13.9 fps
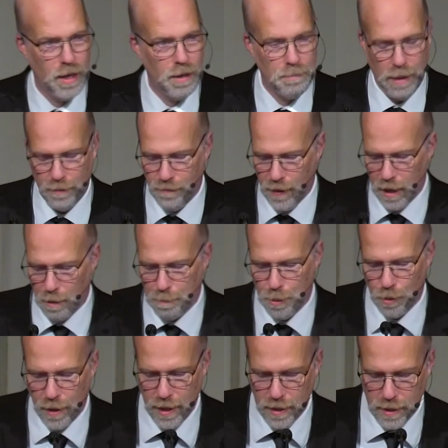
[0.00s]
The final
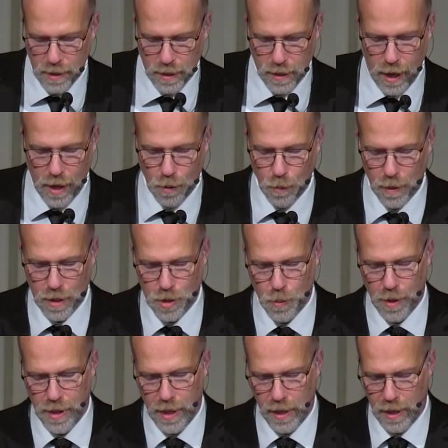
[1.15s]
point, God works
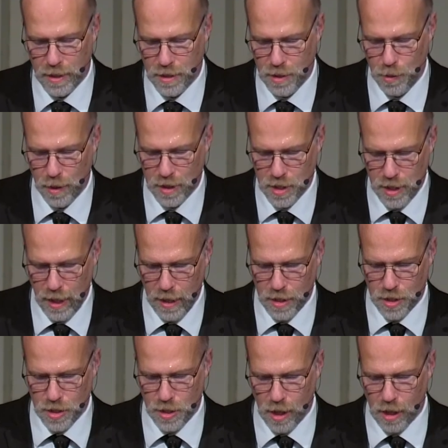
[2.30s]
within us to exchange
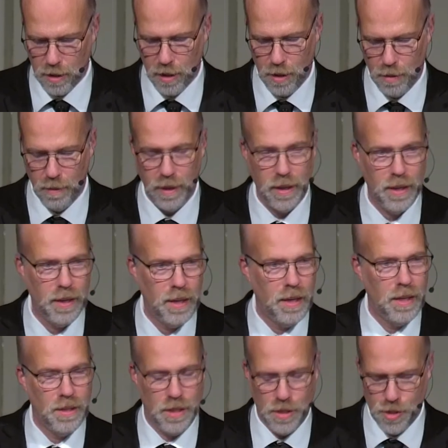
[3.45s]
sorrow
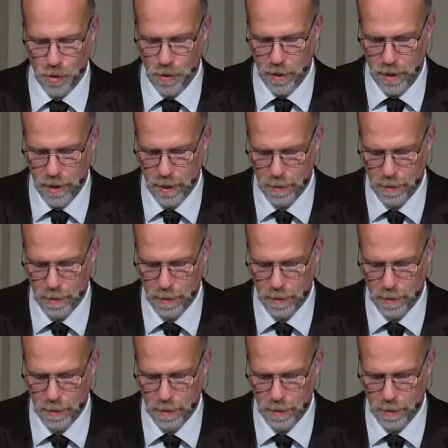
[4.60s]
to joy.